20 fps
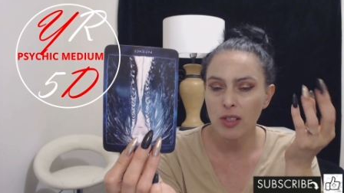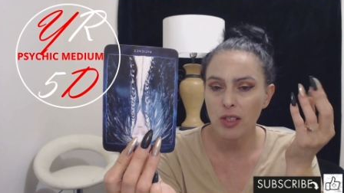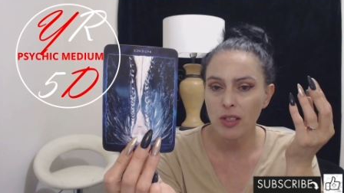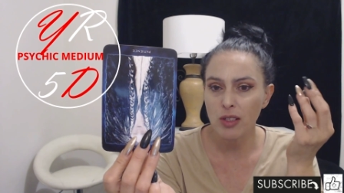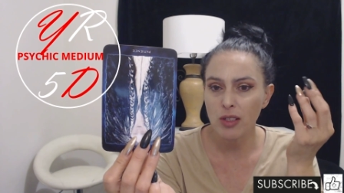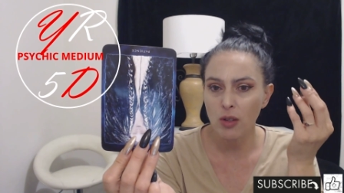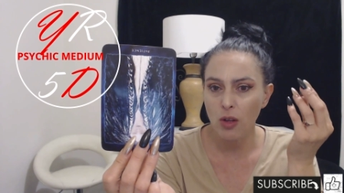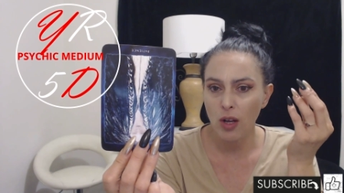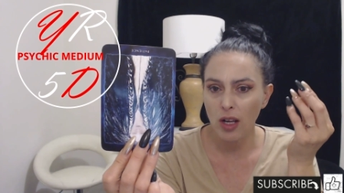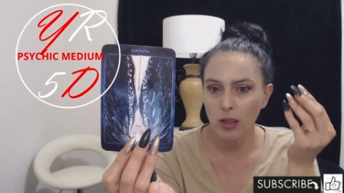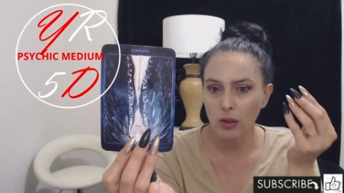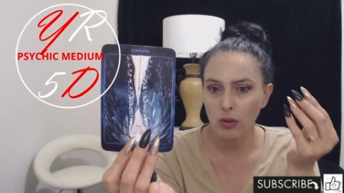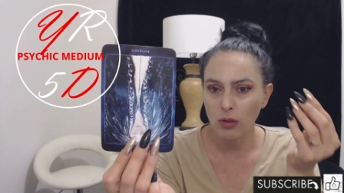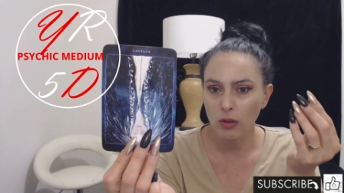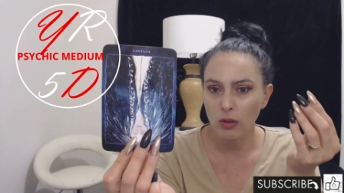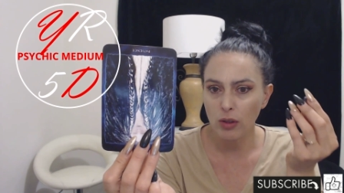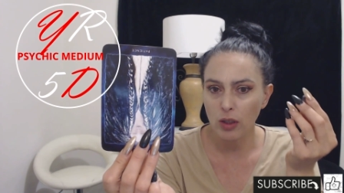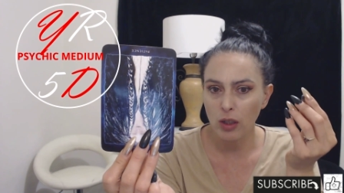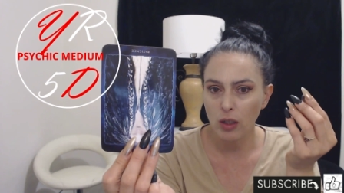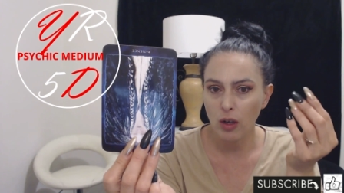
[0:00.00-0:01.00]
It's like,
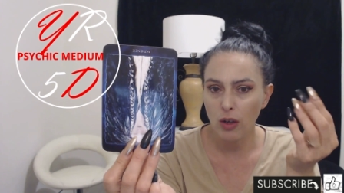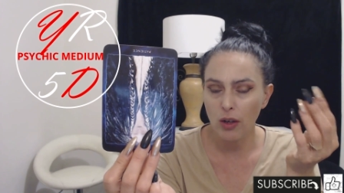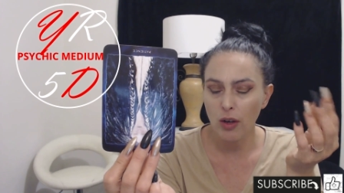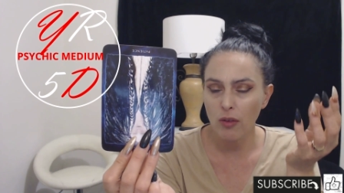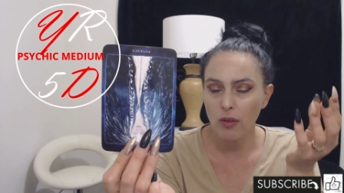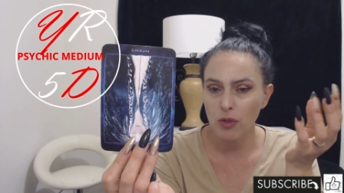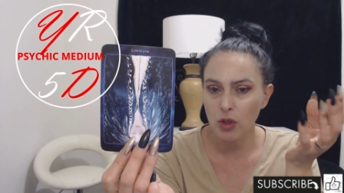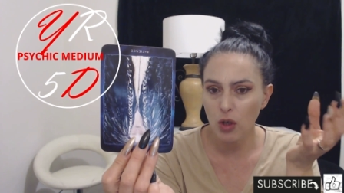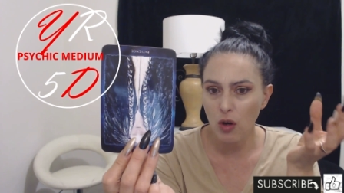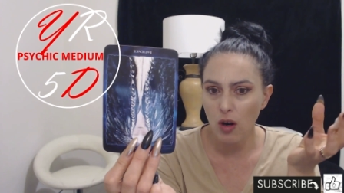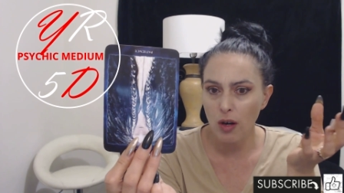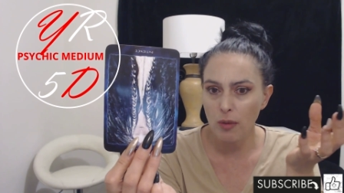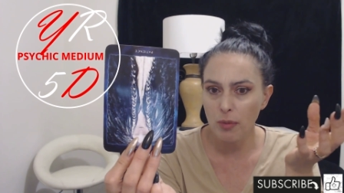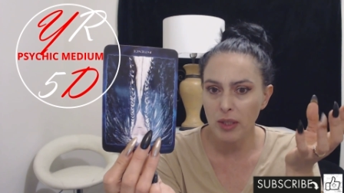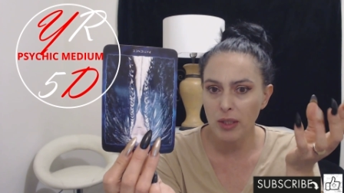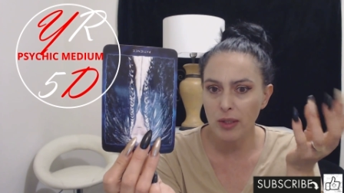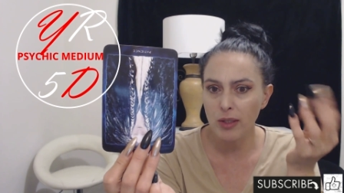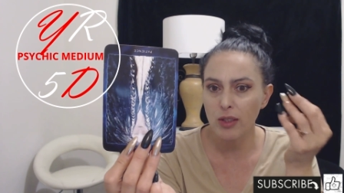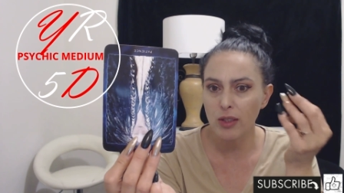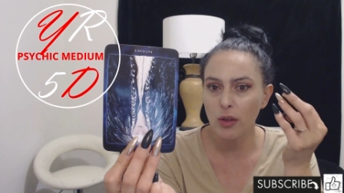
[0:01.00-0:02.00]
look, you know, I've tried a
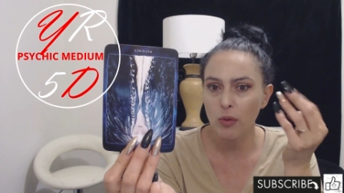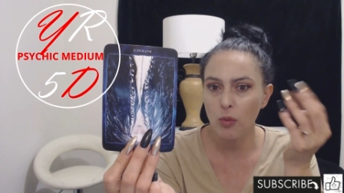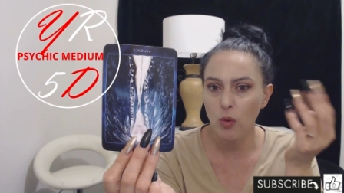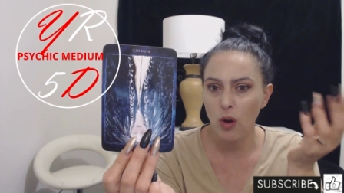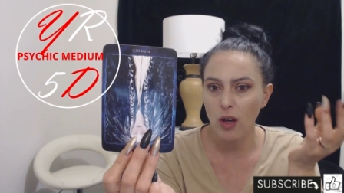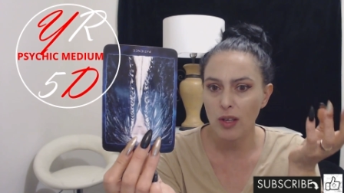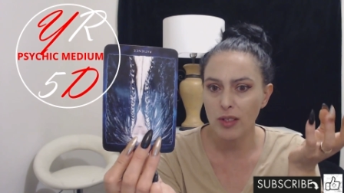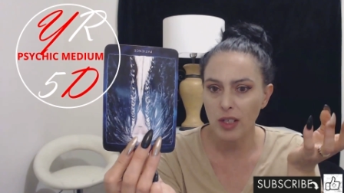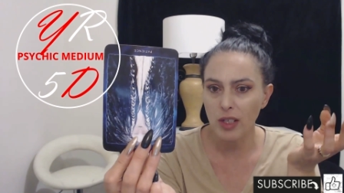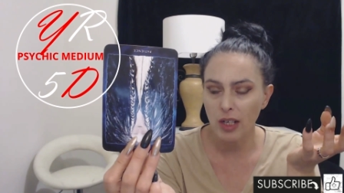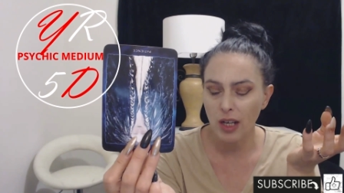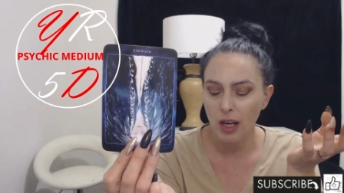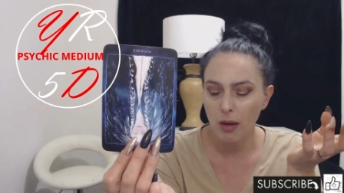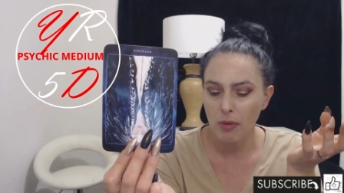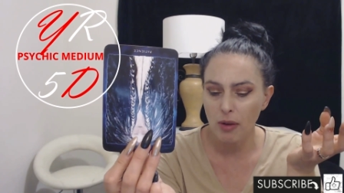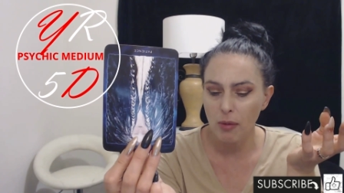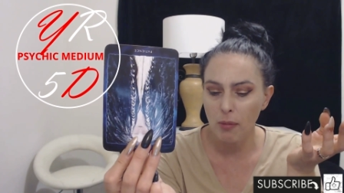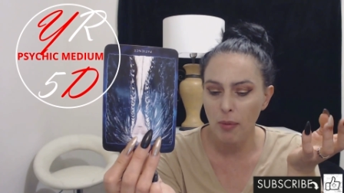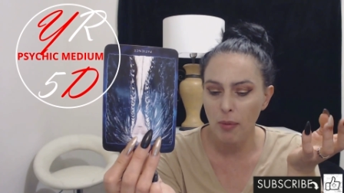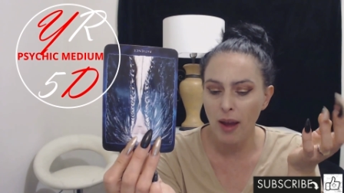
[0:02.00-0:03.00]
bit, so why isn't it
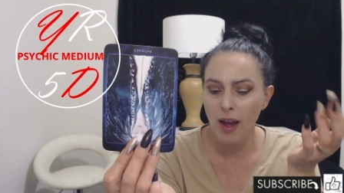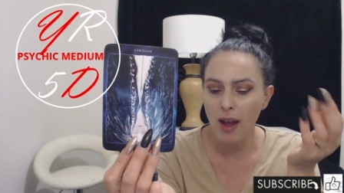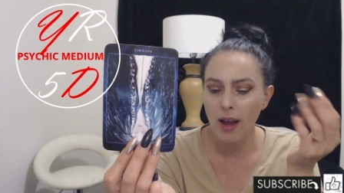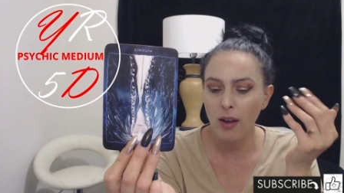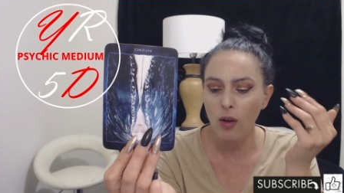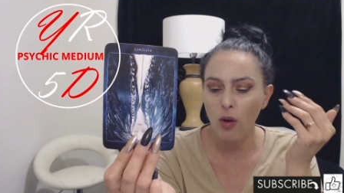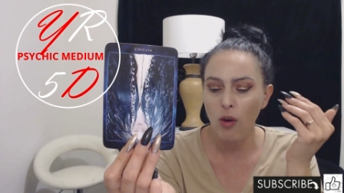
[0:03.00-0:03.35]
coming back?